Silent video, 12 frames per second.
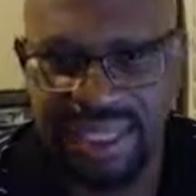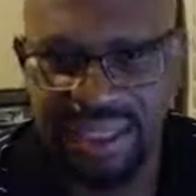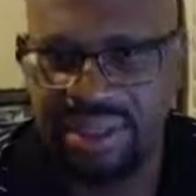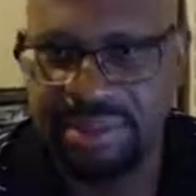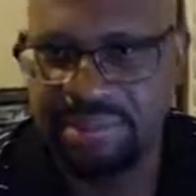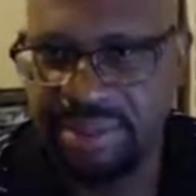I
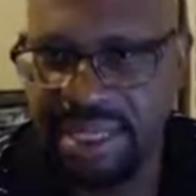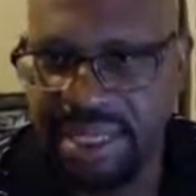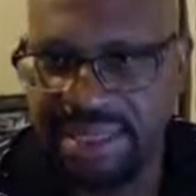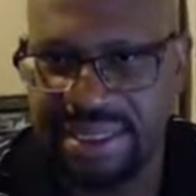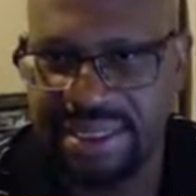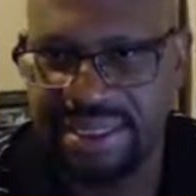didn't
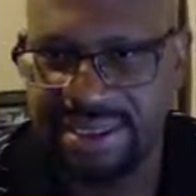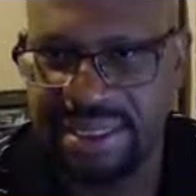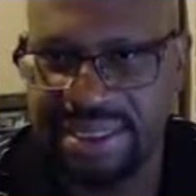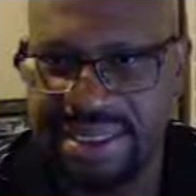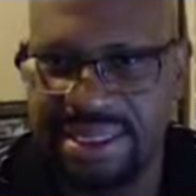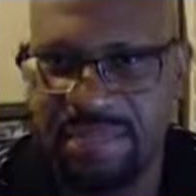panic, I
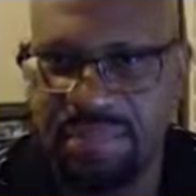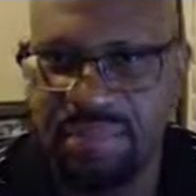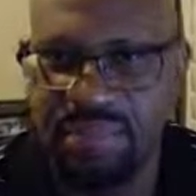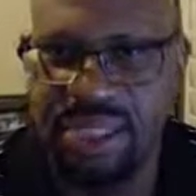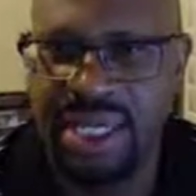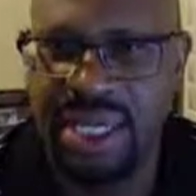stayed in it,
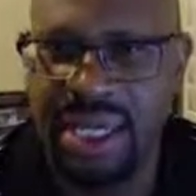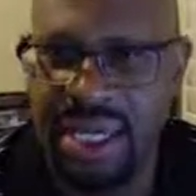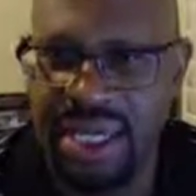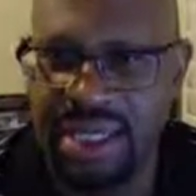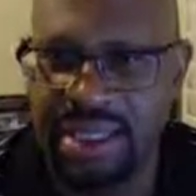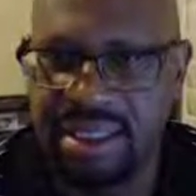
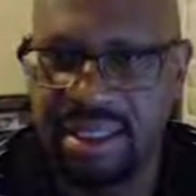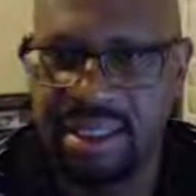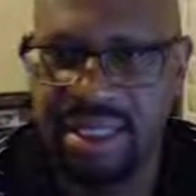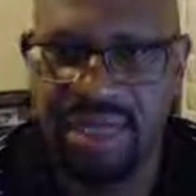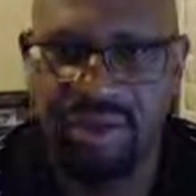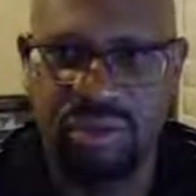and
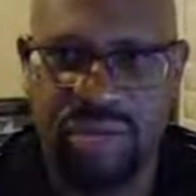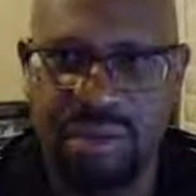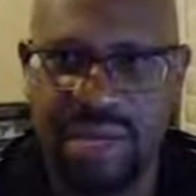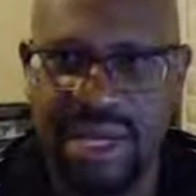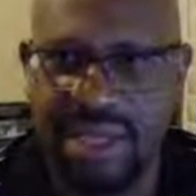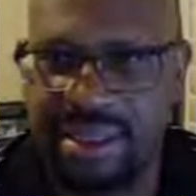it
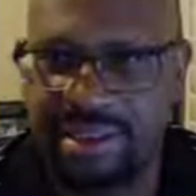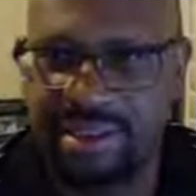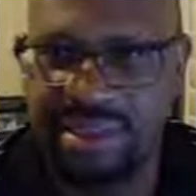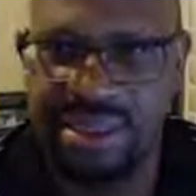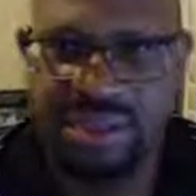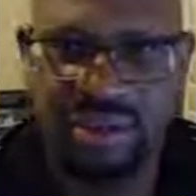ran back up.
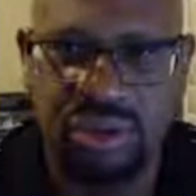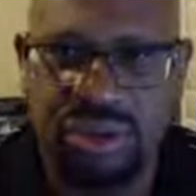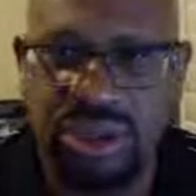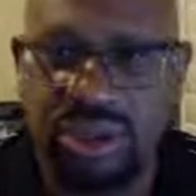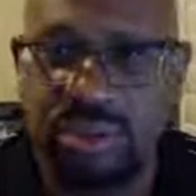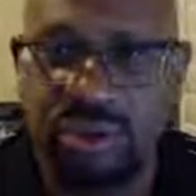So I
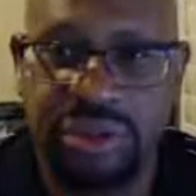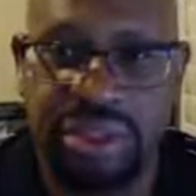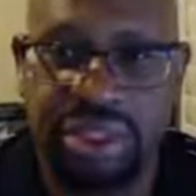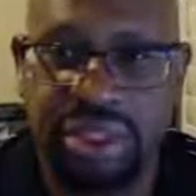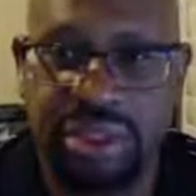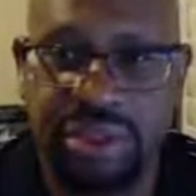sold somewhere
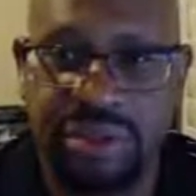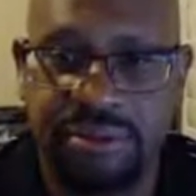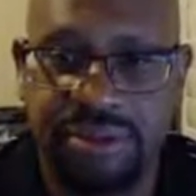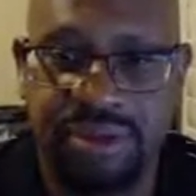in here.